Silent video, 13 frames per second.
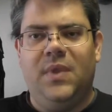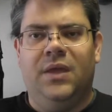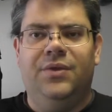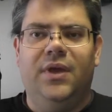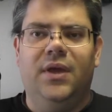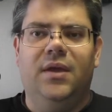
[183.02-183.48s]

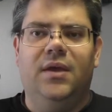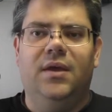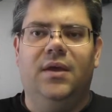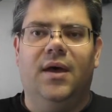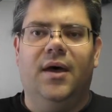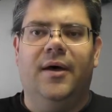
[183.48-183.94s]

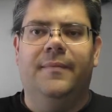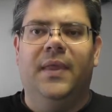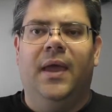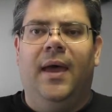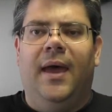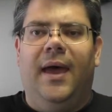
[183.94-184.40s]
The uh,
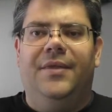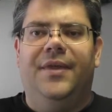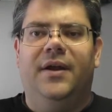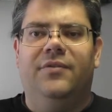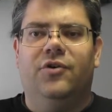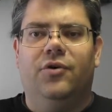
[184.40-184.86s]
and
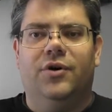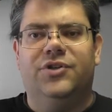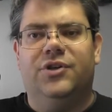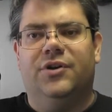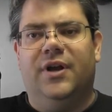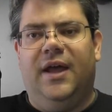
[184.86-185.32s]
then of
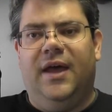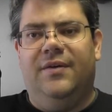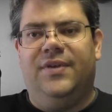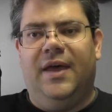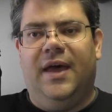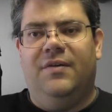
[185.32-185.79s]
course you're going to
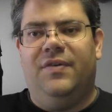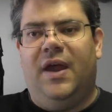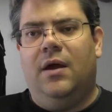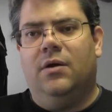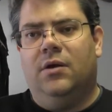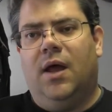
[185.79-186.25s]
have to have
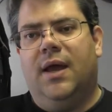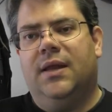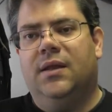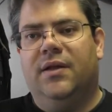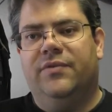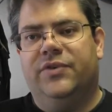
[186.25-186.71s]

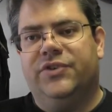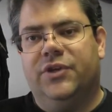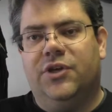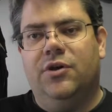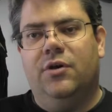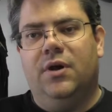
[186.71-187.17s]
airline level
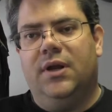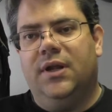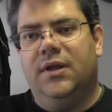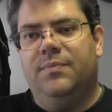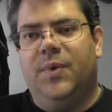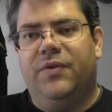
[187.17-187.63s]

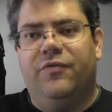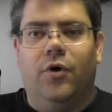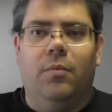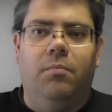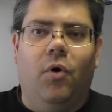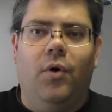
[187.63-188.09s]
security
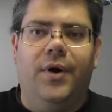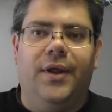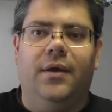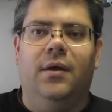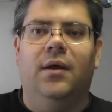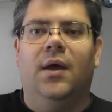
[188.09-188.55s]
before
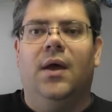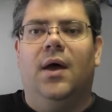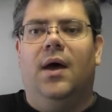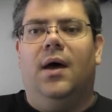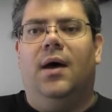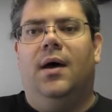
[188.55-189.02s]
boarding.
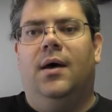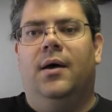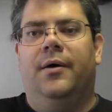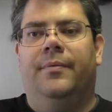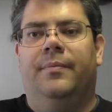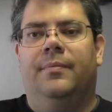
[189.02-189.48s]

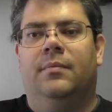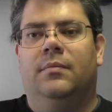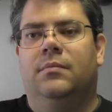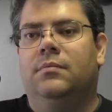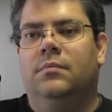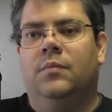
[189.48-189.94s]

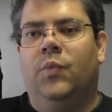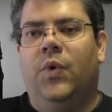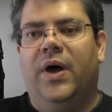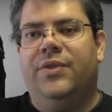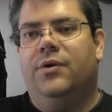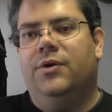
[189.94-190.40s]
Um,
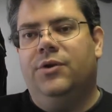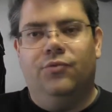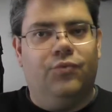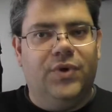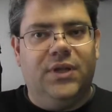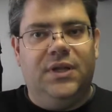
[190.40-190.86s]
whether you
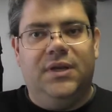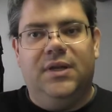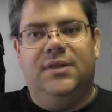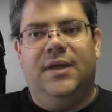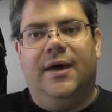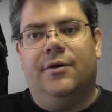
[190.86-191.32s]
really
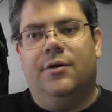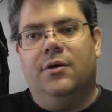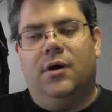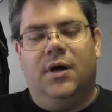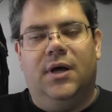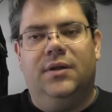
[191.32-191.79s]
need that or
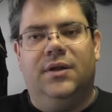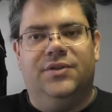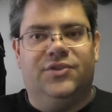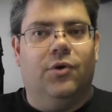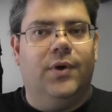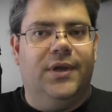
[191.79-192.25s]
not,
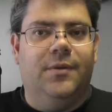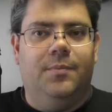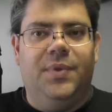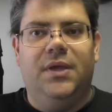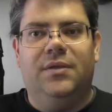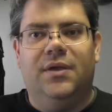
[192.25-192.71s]
it's going to
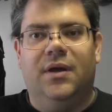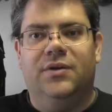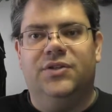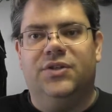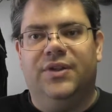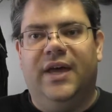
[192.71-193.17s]
be there.
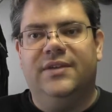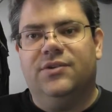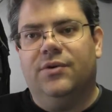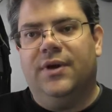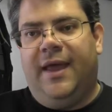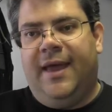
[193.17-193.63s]
So that's
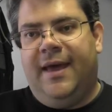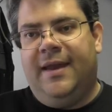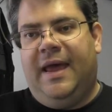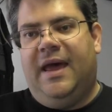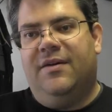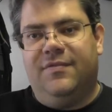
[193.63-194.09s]
going to add
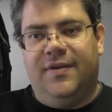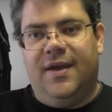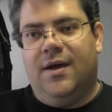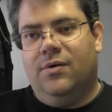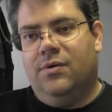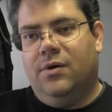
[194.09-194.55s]
half an
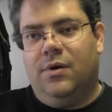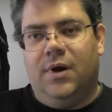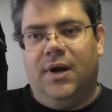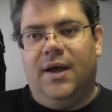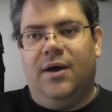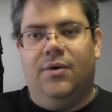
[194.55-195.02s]
hour or
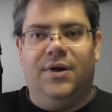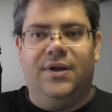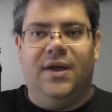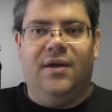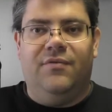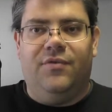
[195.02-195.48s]
an hour
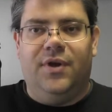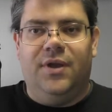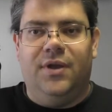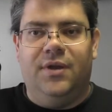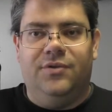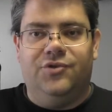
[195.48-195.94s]
to
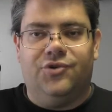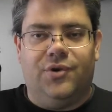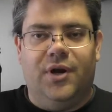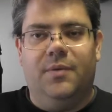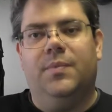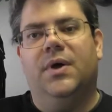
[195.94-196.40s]
every
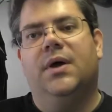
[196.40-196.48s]
trip.